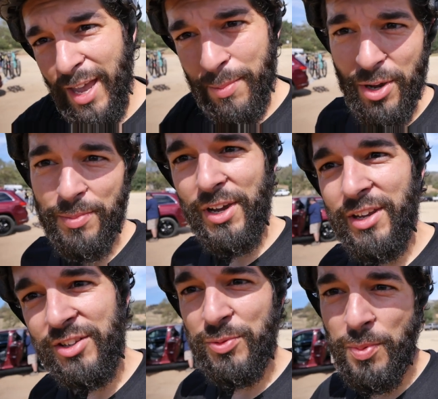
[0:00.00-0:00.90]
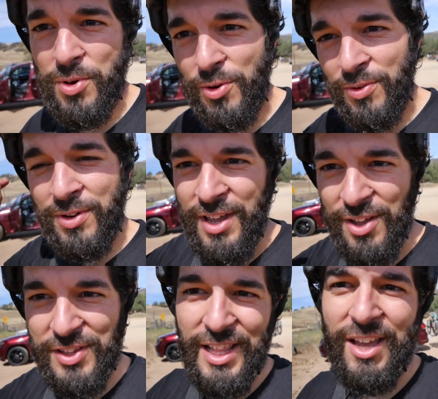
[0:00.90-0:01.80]
and mountain biking to promote
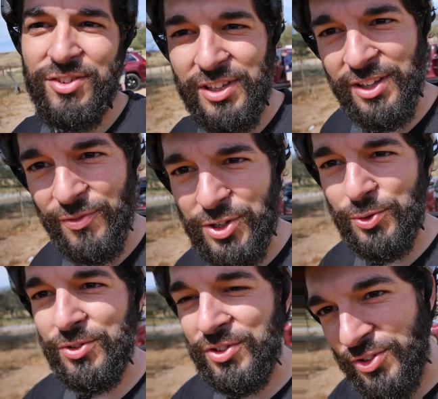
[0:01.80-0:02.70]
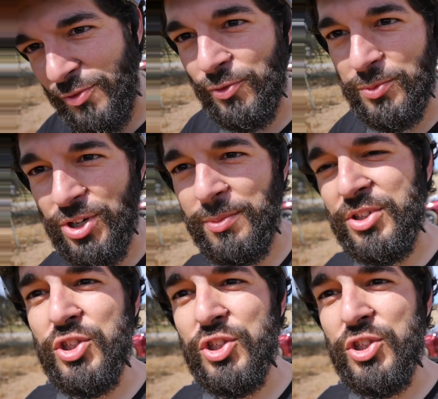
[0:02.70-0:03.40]
healthy lives and individuals suffering from trauma.